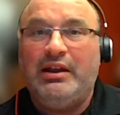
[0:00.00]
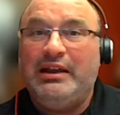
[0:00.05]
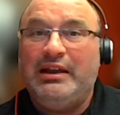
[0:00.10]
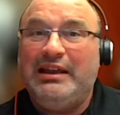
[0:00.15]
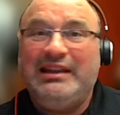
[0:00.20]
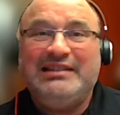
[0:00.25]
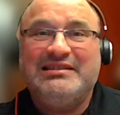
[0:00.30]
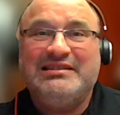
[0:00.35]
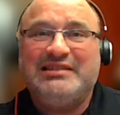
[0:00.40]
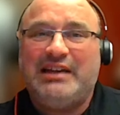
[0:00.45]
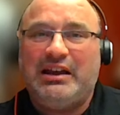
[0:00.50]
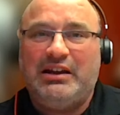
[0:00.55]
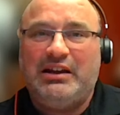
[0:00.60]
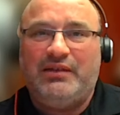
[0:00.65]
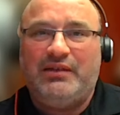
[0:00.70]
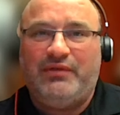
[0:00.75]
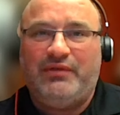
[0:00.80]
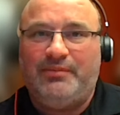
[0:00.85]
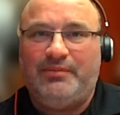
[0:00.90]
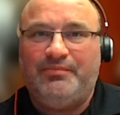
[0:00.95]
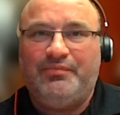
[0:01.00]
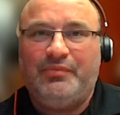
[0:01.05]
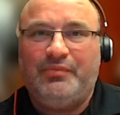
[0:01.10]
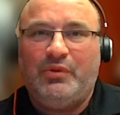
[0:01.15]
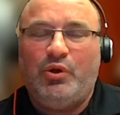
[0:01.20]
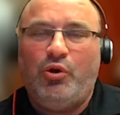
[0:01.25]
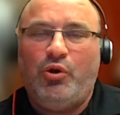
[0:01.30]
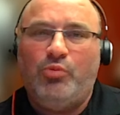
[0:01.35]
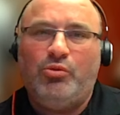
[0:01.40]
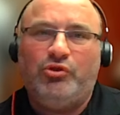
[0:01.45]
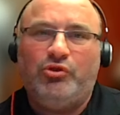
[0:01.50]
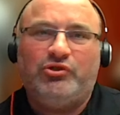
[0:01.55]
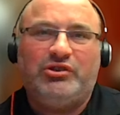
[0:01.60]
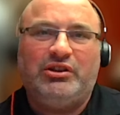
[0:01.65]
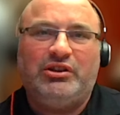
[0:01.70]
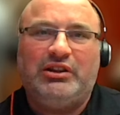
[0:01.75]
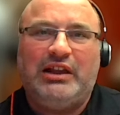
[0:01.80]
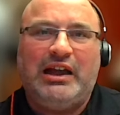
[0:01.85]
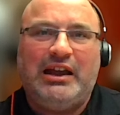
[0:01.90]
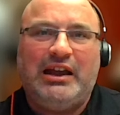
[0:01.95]
inside of it, almost
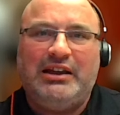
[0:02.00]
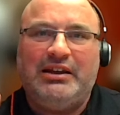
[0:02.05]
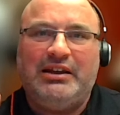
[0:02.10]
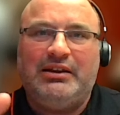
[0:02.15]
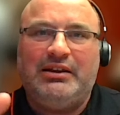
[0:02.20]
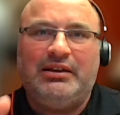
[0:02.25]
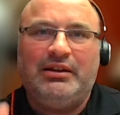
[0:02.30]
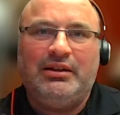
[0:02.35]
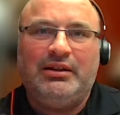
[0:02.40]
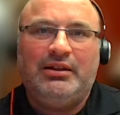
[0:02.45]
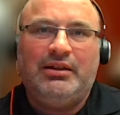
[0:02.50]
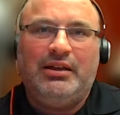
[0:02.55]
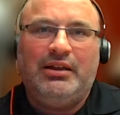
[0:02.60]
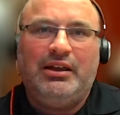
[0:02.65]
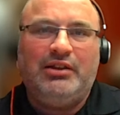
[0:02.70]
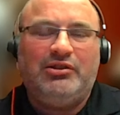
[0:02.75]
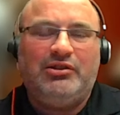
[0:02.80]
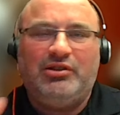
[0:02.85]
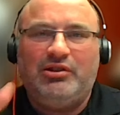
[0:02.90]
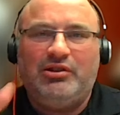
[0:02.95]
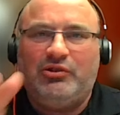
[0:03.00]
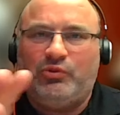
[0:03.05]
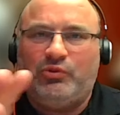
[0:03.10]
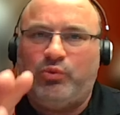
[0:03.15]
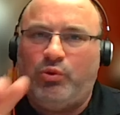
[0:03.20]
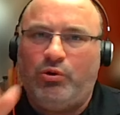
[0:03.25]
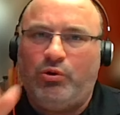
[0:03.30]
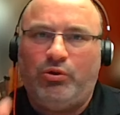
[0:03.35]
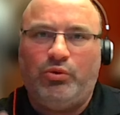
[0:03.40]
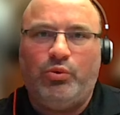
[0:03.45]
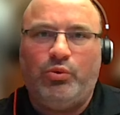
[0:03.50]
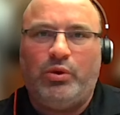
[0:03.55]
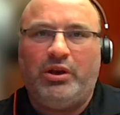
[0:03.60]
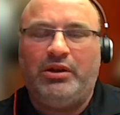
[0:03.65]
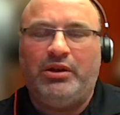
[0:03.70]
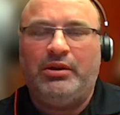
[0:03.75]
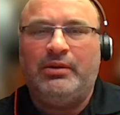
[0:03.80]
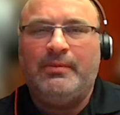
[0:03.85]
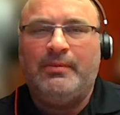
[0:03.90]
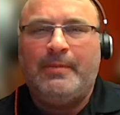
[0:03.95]
gliding into this
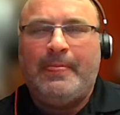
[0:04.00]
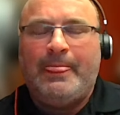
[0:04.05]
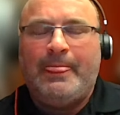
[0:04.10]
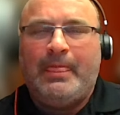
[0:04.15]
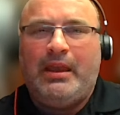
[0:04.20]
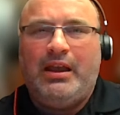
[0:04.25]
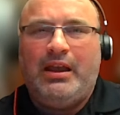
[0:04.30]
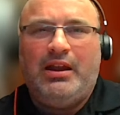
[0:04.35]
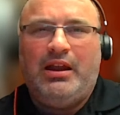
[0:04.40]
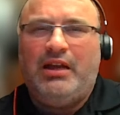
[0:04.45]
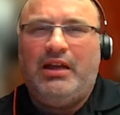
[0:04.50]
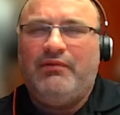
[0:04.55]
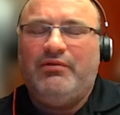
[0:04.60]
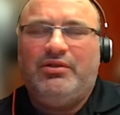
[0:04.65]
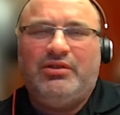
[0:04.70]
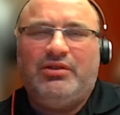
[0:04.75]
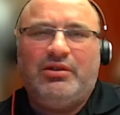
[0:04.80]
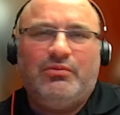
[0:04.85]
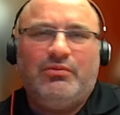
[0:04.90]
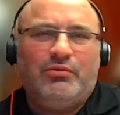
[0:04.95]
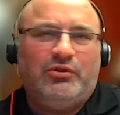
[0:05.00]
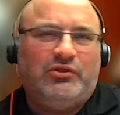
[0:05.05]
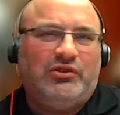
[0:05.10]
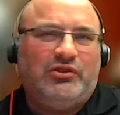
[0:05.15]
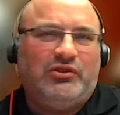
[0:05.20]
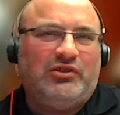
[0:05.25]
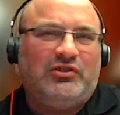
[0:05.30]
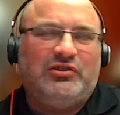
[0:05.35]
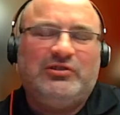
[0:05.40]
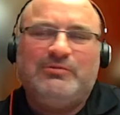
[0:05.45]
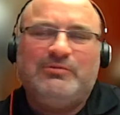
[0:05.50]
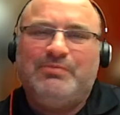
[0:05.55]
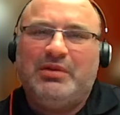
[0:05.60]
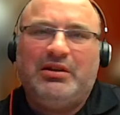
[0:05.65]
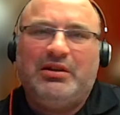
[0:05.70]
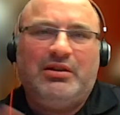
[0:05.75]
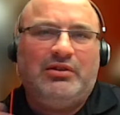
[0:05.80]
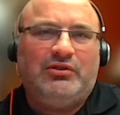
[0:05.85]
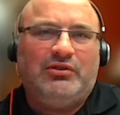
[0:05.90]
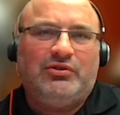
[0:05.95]
whirlwind and everything was just
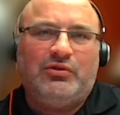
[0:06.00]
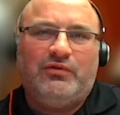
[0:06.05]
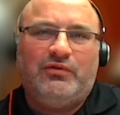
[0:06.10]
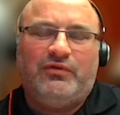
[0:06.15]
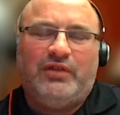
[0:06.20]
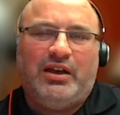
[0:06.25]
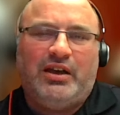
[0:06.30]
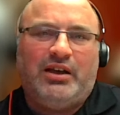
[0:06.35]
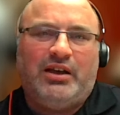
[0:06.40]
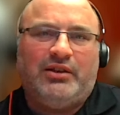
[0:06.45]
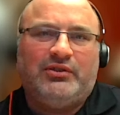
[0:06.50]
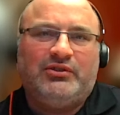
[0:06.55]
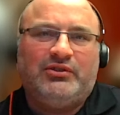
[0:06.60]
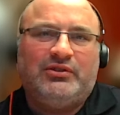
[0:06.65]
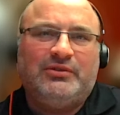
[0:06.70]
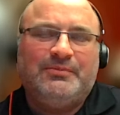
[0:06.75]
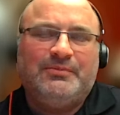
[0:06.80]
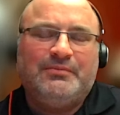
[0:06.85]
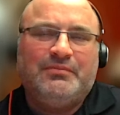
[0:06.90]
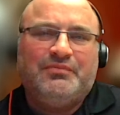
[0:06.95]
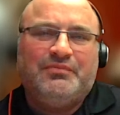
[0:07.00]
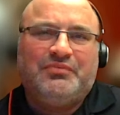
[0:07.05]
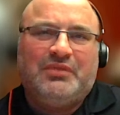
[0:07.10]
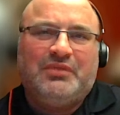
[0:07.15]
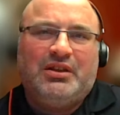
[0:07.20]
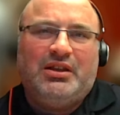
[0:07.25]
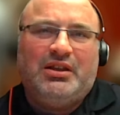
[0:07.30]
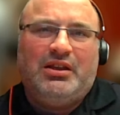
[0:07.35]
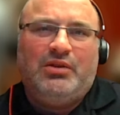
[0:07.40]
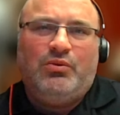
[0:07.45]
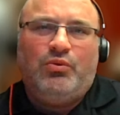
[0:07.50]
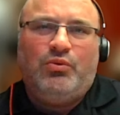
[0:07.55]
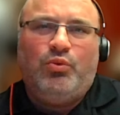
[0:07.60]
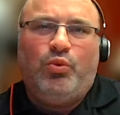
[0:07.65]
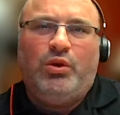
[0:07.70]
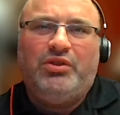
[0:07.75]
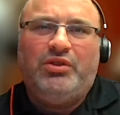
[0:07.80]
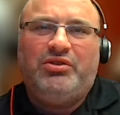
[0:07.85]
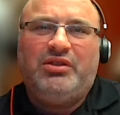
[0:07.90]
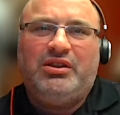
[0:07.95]
spinning so fast. And
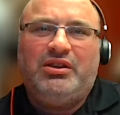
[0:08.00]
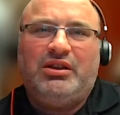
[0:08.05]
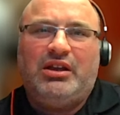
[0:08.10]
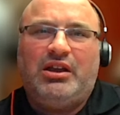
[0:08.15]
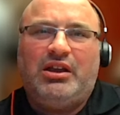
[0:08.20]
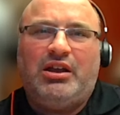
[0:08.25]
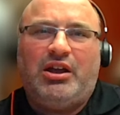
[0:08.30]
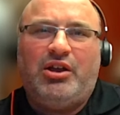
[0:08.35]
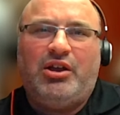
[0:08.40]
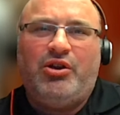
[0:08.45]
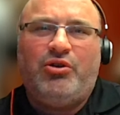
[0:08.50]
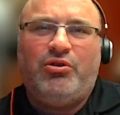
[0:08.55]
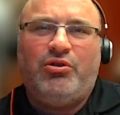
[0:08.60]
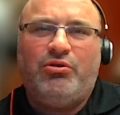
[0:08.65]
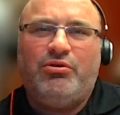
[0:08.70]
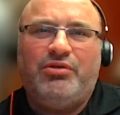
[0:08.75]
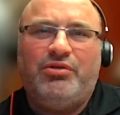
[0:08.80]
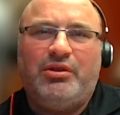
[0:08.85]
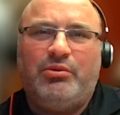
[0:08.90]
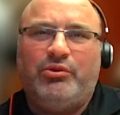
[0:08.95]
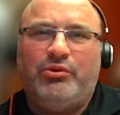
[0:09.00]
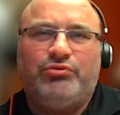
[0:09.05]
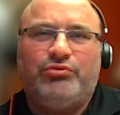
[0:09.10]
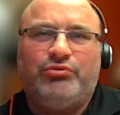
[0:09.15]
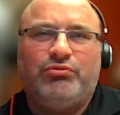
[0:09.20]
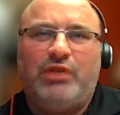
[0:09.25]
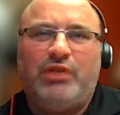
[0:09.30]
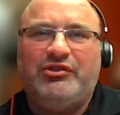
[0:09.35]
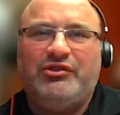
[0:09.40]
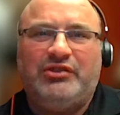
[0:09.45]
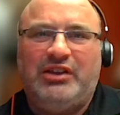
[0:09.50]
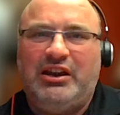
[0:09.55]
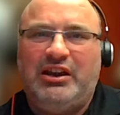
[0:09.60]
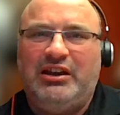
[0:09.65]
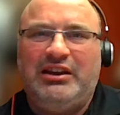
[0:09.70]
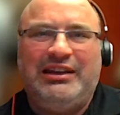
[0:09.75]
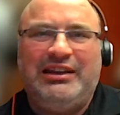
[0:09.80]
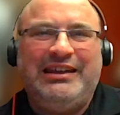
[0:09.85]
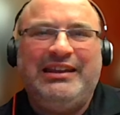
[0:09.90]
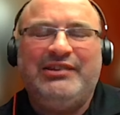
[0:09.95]
one thing I, I heard that was
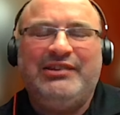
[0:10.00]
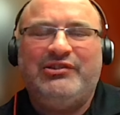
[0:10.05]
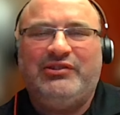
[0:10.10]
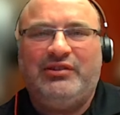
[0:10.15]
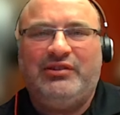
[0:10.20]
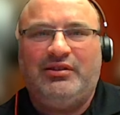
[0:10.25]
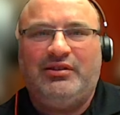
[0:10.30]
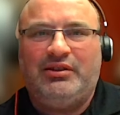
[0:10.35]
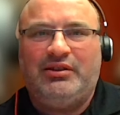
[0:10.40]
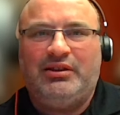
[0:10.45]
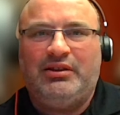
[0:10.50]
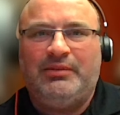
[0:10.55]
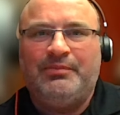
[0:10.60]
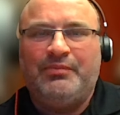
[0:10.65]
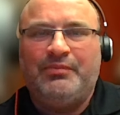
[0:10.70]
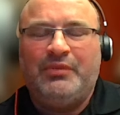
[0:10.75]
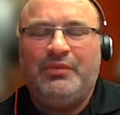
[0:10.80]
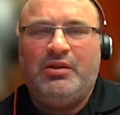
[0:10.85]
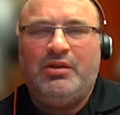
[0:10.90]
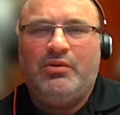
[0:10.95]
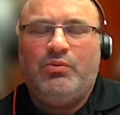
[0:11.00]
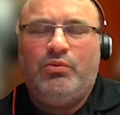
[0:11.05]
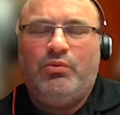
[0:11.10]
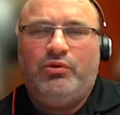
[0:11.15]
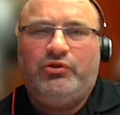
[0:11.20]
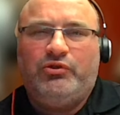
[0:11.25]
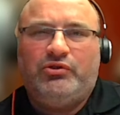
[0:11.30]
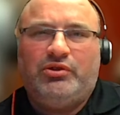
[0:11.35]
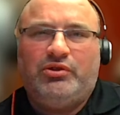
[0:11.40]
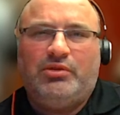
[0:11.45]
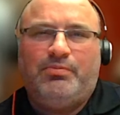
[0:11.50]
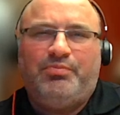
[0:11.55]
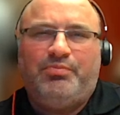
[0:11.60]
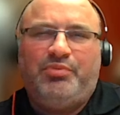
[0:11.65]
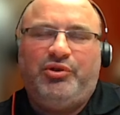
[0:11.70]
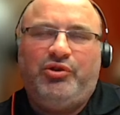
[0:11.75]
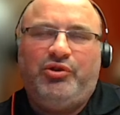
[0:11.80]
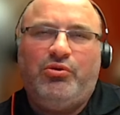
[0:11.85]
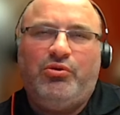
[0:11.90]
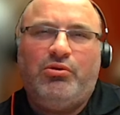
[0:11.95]
resonating instantly was the
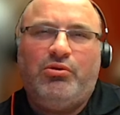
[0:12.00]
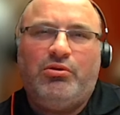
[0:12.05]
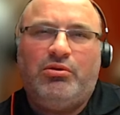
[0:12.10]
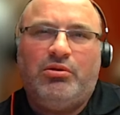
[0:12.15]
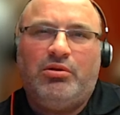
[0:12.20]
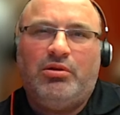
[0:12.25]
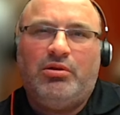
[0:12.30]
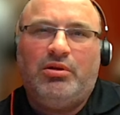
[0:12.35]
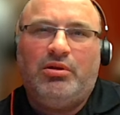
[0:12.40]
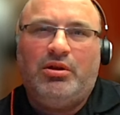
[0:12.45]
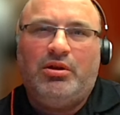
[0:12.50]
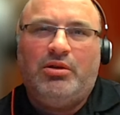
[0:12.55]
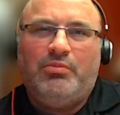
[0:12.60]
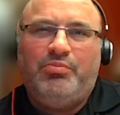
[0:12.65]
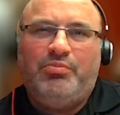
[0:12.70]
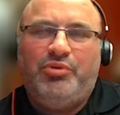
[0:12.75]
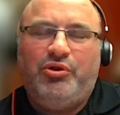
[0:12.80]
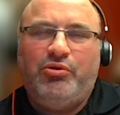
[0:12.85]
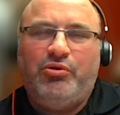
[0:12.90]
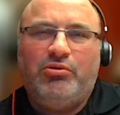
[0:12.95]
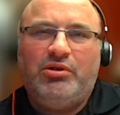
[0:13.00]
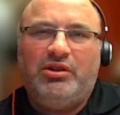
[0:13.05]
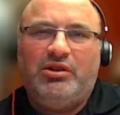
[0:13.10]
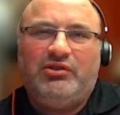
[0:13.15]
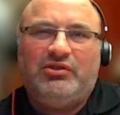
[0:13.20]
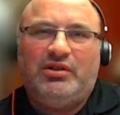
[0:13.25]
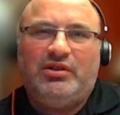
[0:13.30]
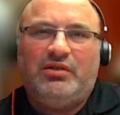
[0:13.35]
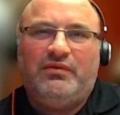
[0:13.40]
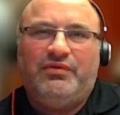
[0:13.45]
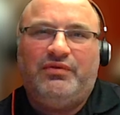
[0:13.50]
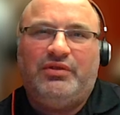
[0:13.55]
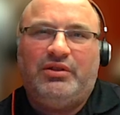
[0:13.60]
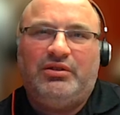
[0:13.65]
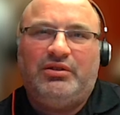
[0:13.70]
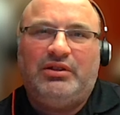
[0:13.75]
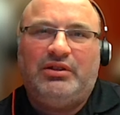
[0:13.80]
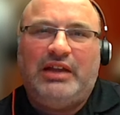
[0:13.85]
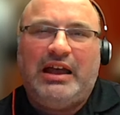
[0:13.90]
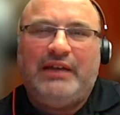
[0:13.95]
pure pureness of the
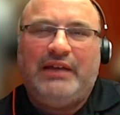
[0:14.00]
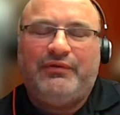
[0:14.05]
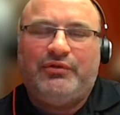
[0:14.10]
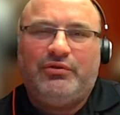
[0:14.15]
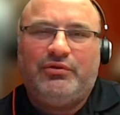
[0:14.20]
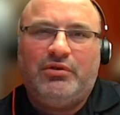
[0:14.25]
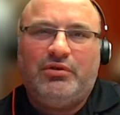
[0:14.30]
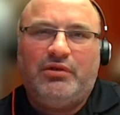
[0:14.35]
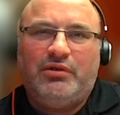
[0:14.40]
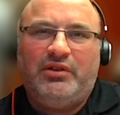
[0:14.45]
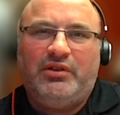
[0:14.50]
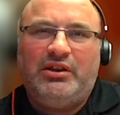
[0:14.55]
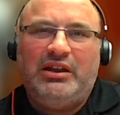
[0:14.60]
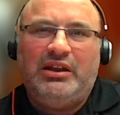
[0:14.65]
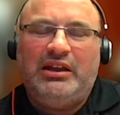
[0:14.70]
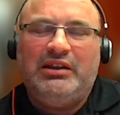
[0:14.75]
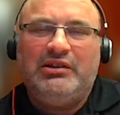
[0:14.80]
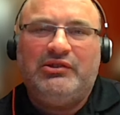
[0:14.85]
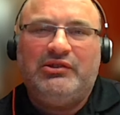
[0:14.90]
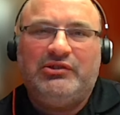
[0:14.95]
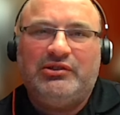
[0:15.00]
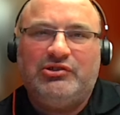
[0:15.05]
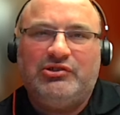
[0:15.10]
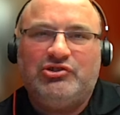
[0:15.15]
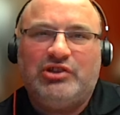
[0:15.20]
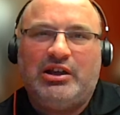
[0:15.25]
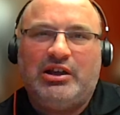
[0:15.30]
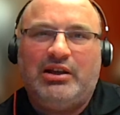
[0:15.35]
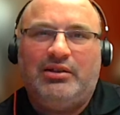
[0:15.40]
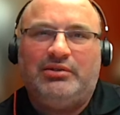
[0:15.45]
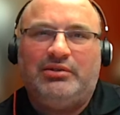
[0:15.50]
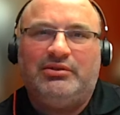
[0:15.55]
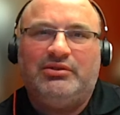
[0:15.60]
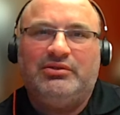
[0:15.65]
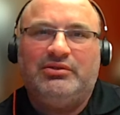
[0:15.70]
laughter of an innocent child,